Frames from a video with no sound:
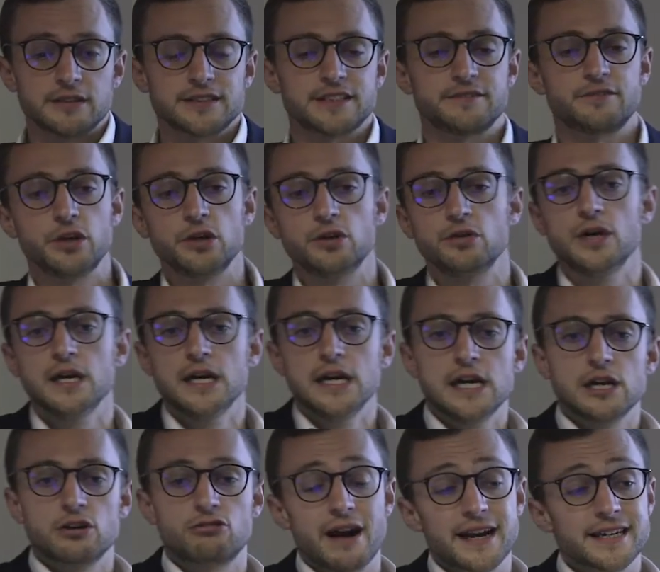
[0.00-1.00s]
Because if you
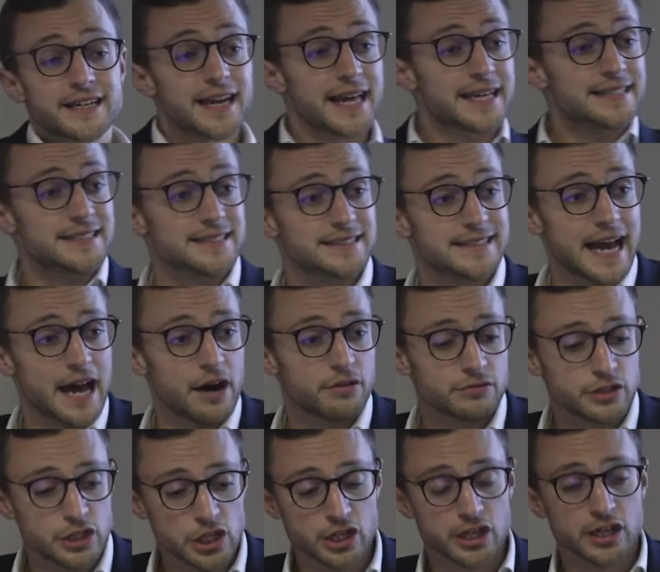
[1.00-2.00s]
granulate it
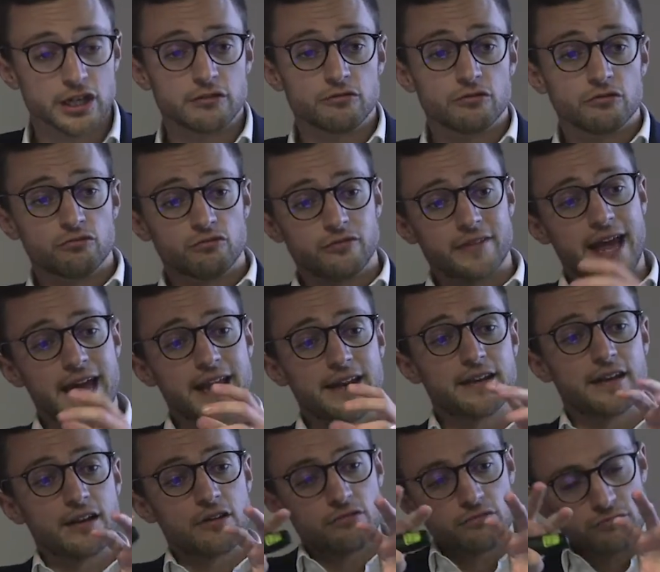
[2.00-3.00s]
down, you can
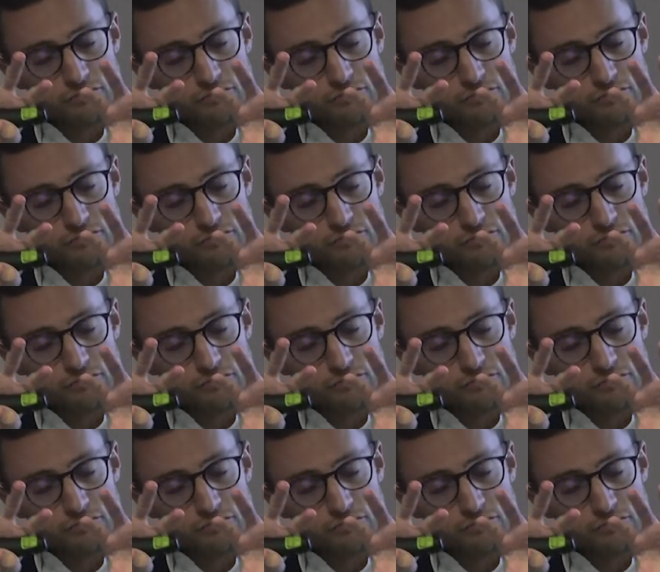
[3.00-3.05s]
then